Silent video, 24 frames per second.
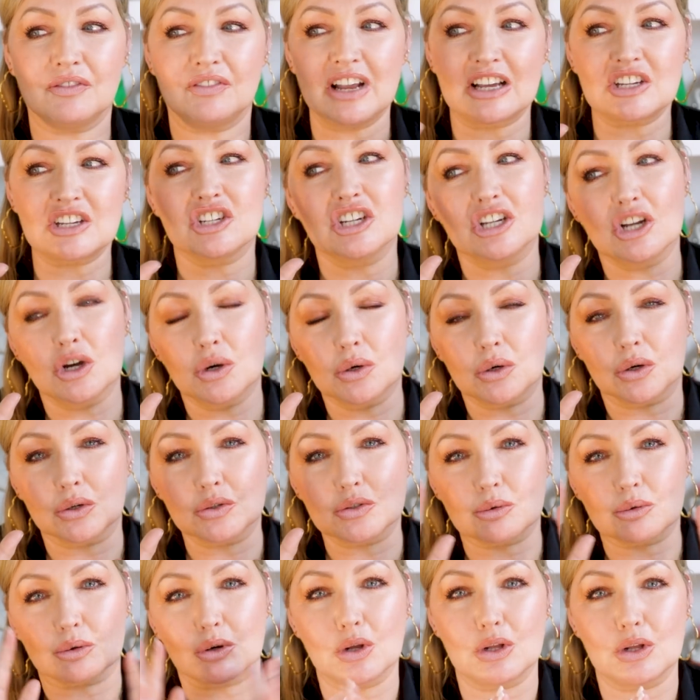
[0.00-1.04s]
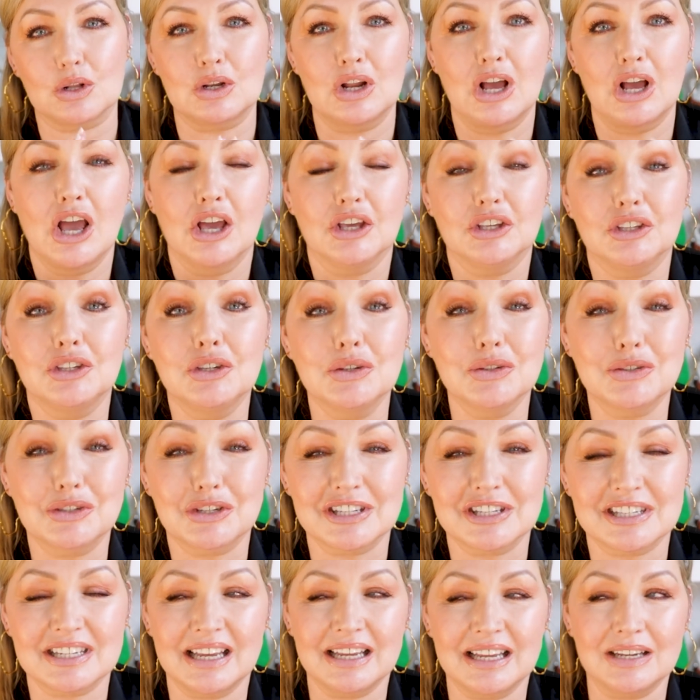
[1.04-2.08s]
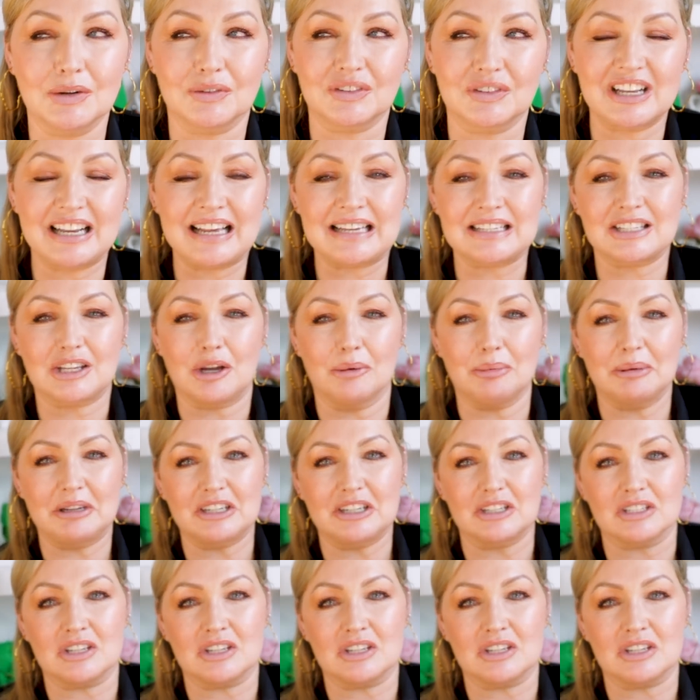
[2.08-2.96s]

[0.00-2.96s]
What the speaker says: flashy logos we're all used to seeing over the last couple of